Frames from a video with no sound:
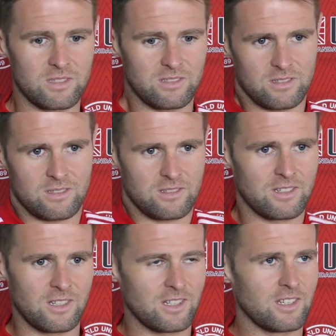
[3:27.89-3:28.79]
It's
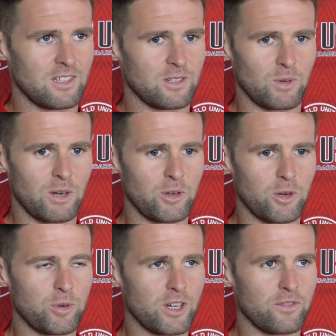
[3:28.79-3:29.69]
why we
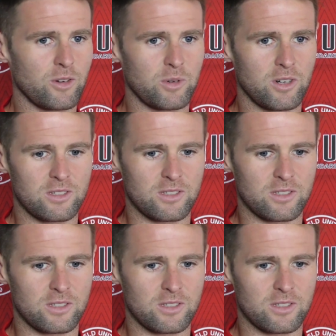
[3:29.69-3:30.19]
all play football.